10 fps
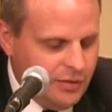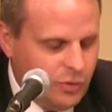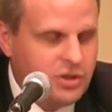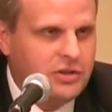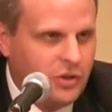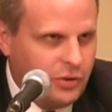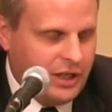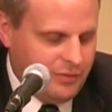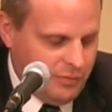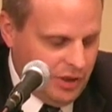which is no
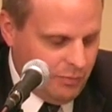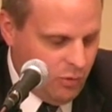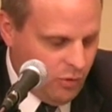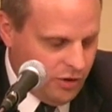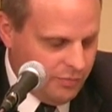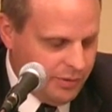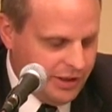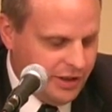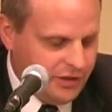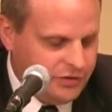doubt important,
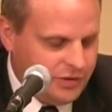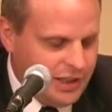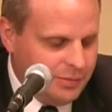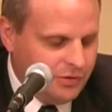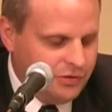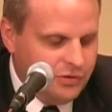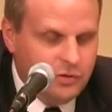but it also enables